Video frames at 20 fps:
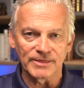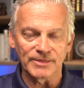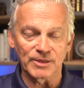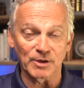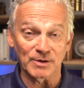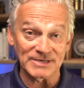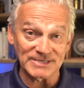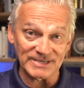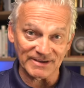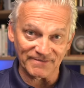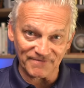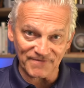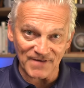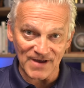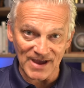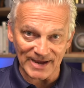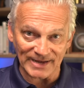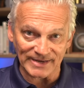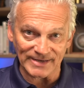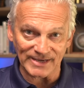there is a
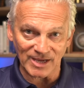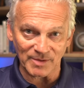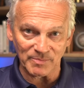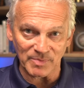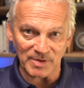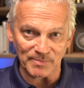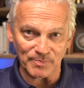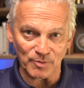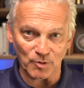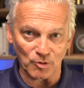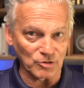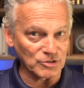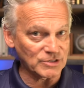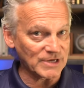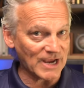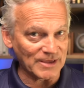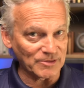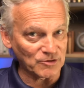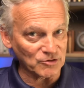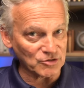fine that can be
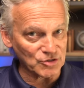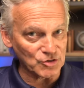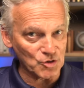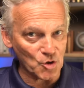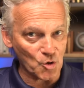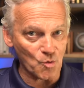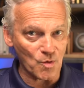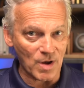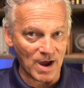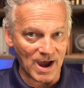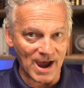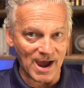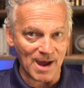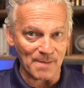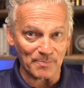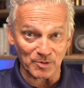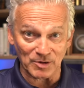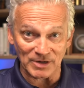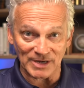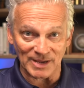imposed, and there's no
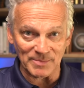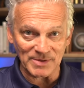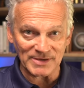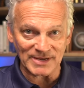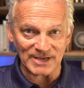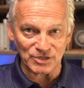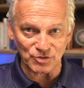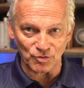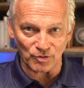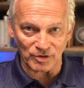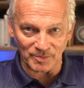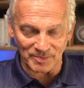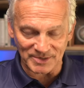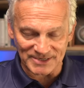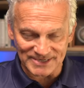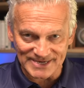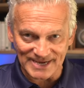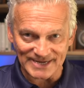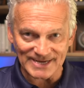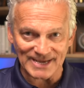upper limit. It's going to be
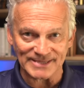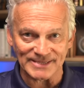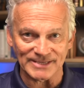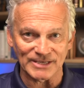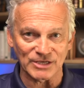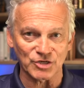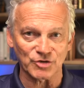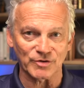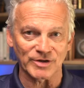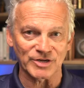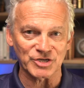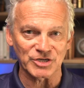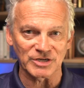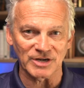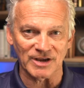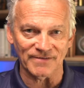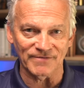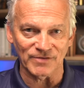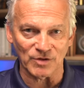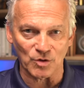set at the
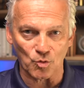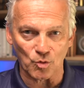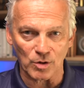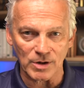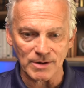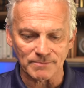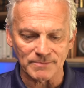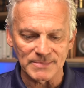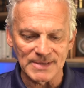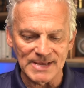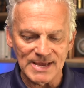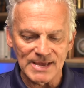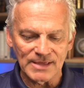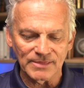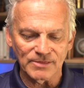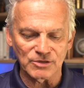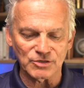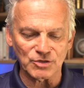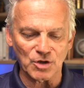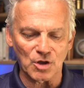discretion of the court.
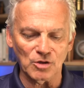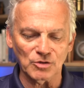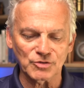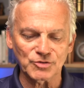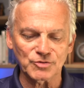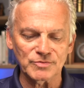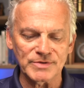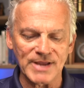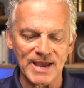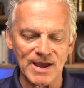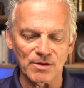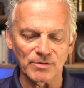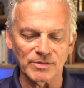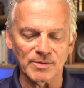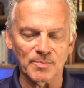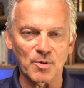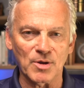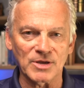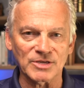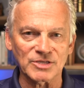There's also now
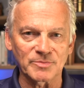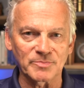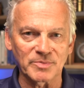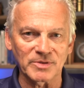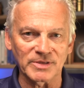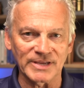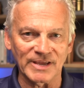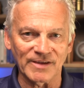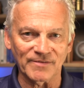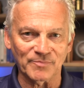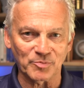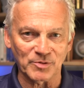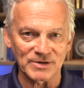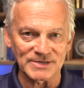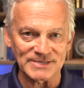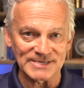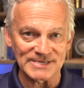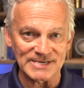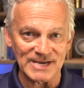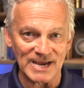the possibility of
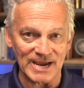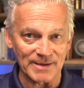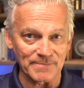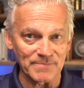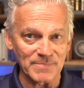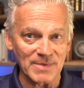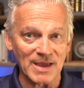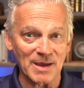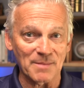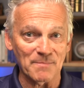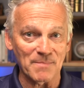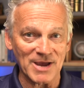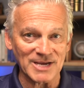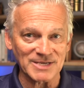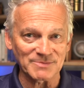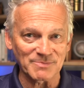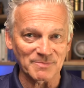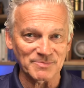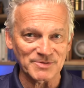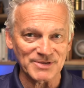prison time.
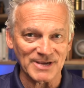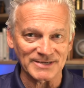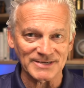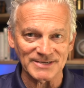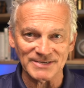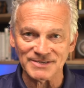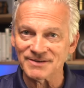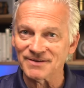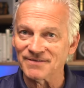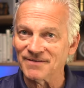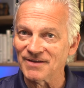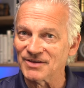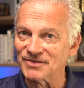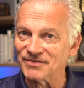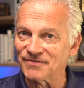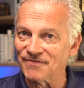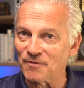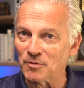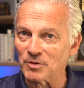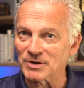Maximum sentence is
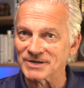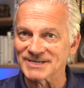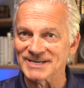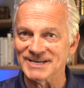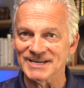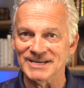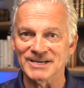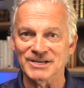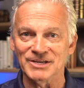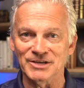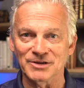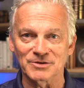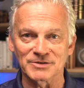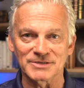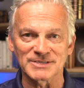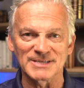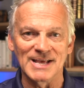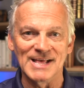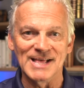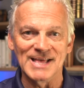14
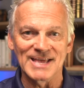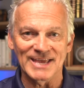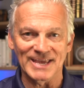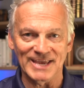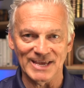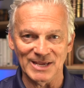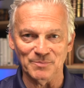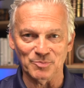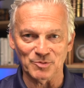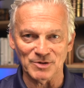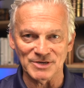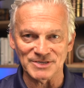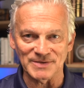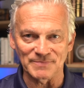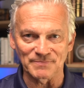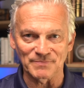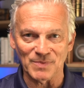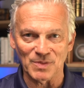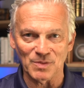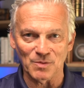years in
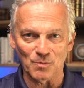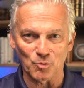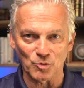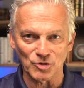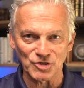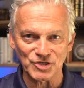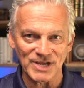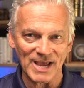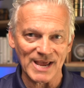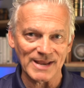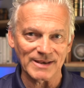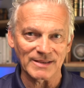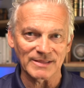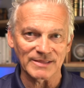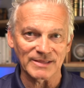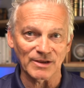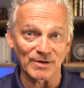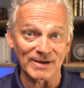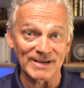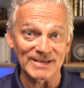prison. Worse yet,
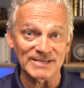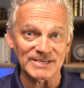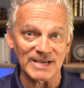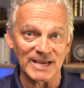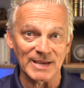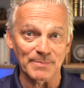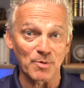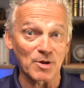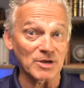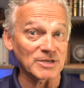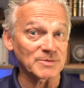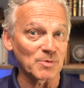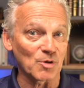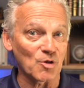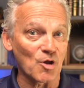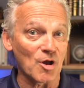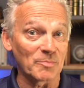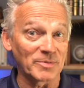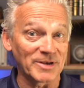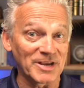there is a possible
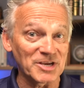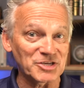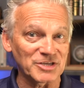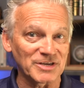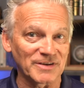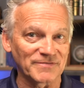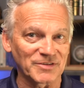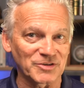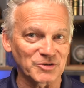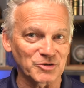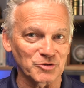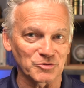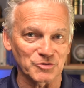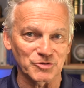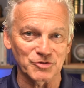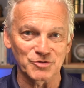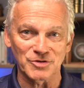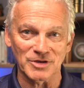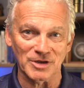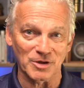combination of the two.
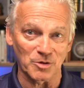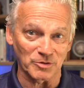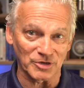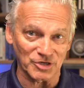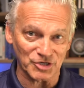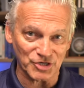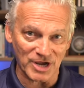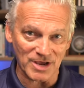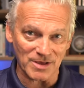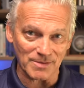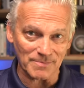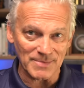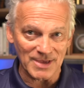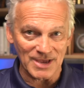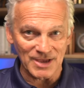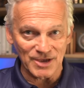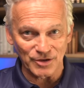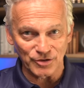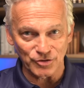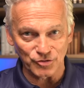So you could go to jail,
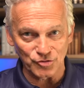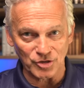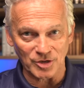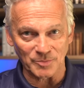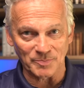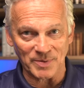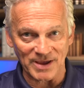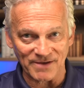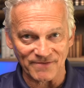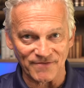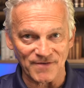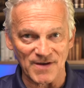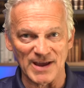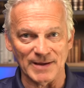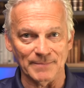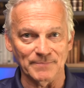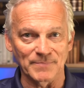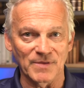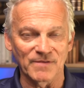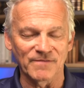you could pay a
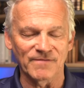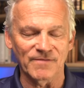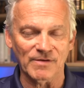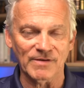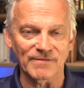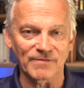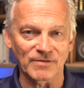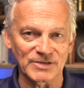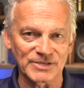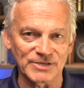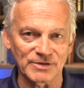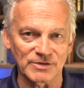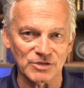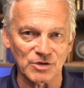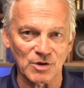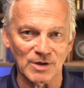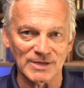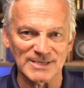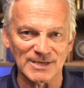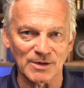fine. Very, very serious
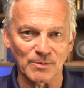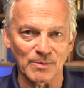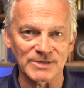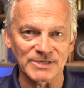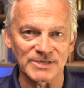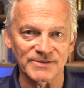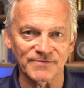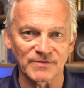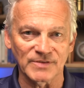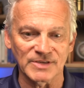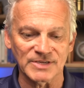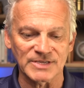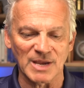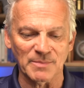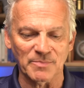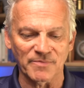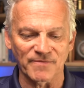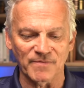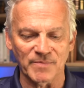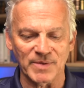consequences for this
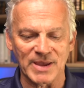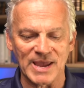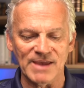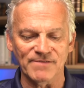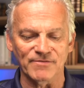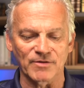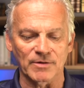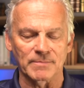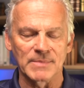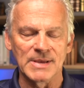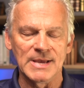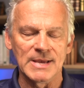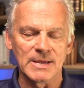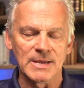type of behavior.